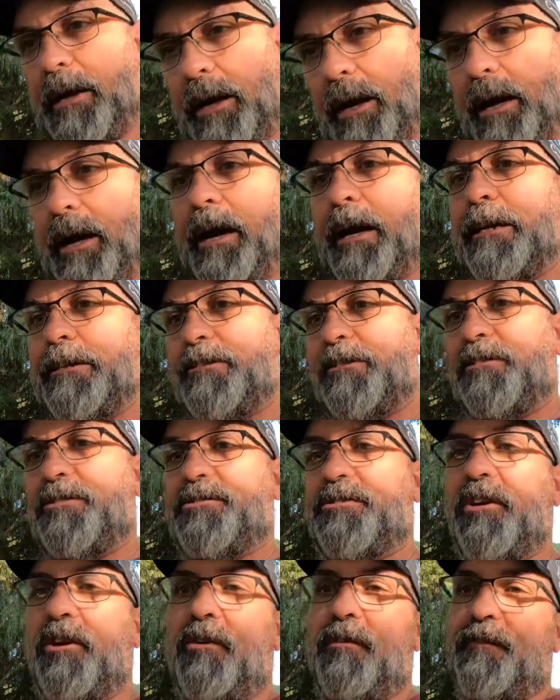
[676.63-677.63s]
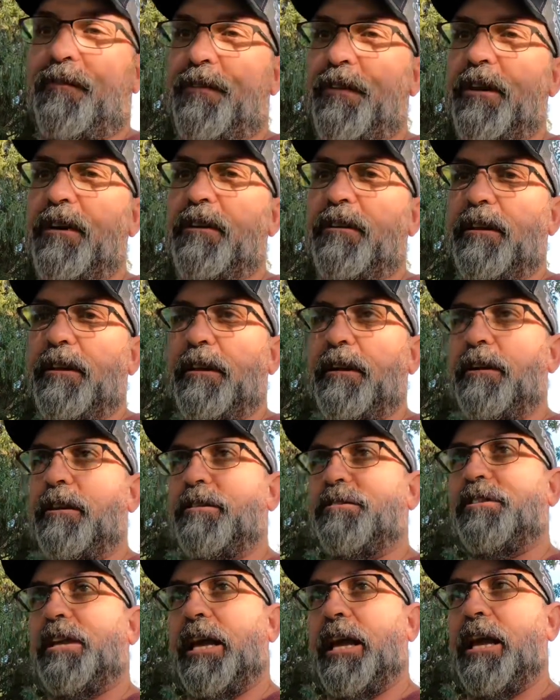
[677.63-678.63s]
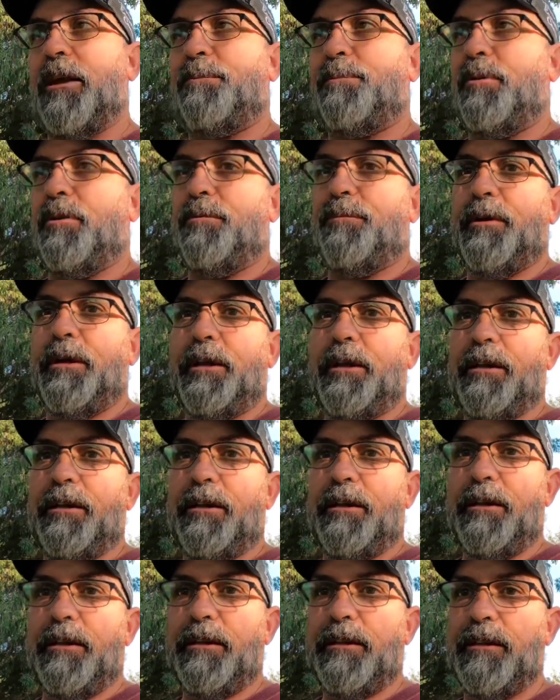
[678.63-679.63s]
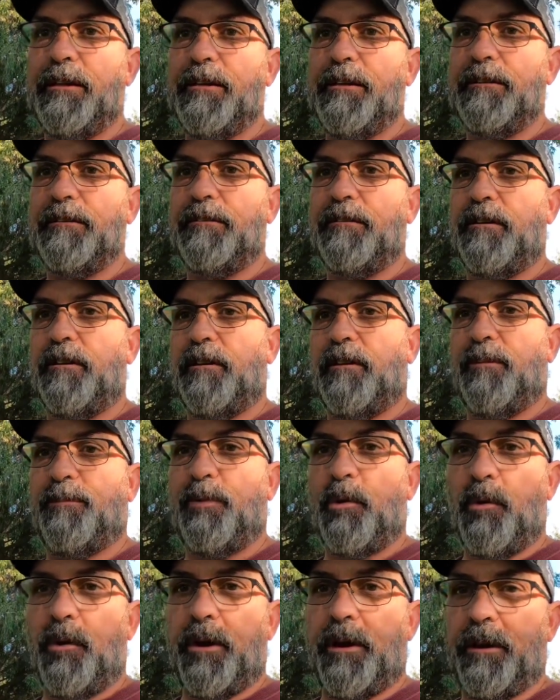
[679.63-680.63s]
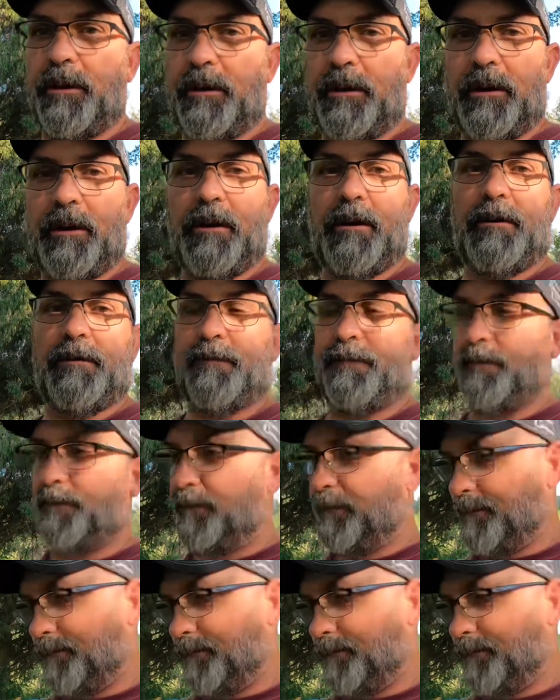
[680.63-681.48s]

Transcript: I just don't feel that it has hampered me to the point of